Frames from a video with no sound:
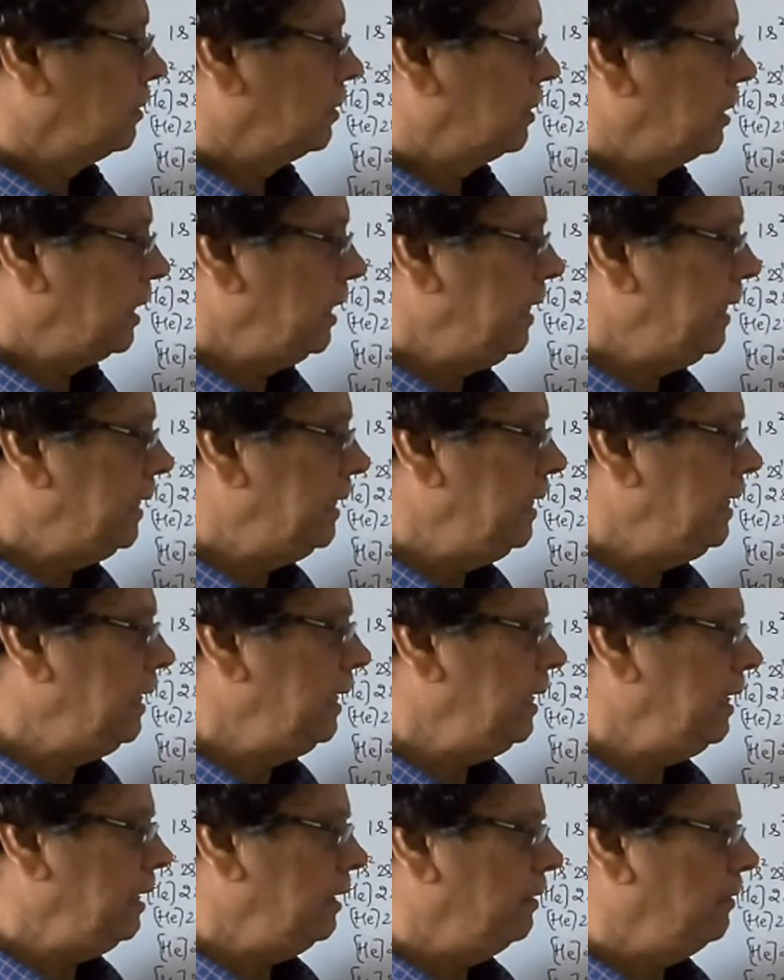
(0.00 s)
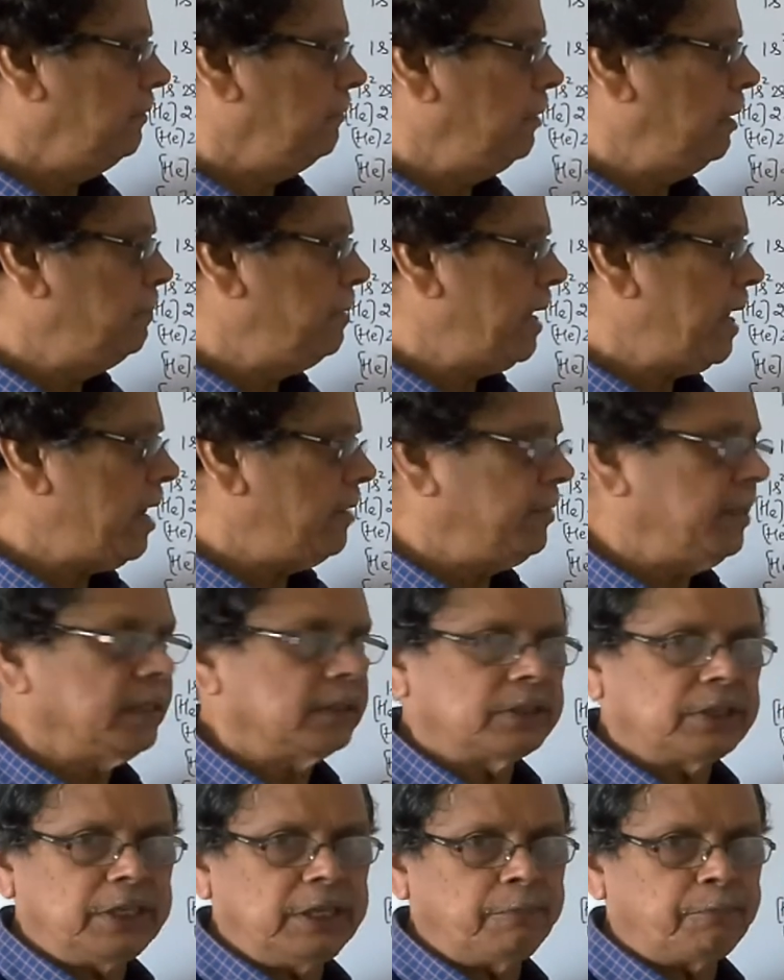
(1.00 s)
3d will be having
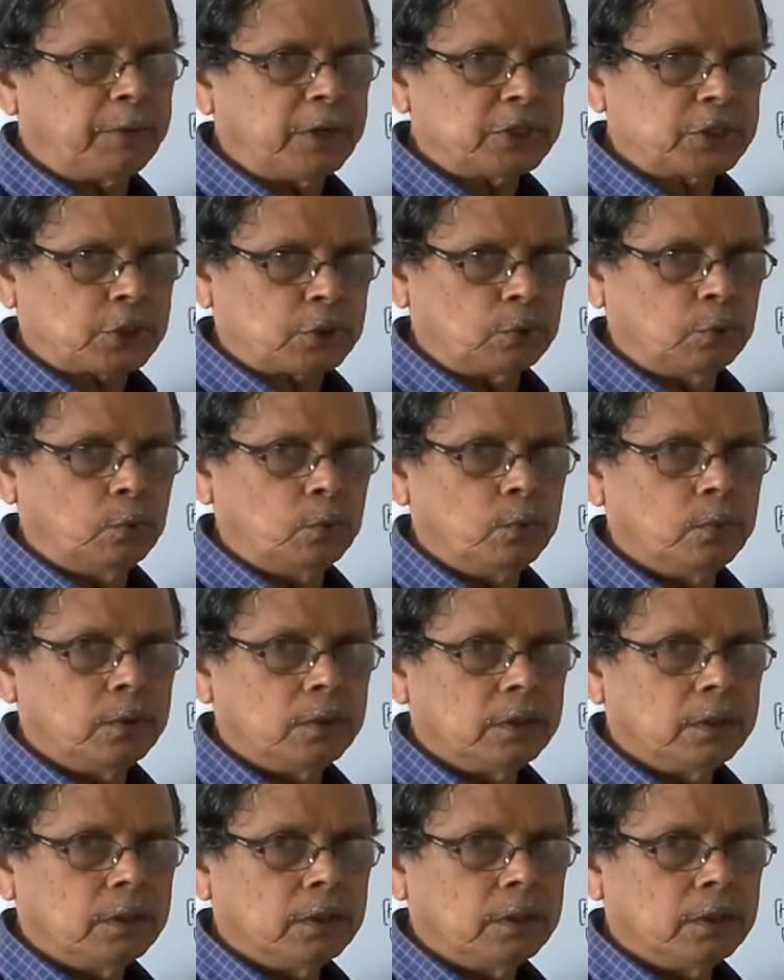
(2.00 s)
3 plus 2,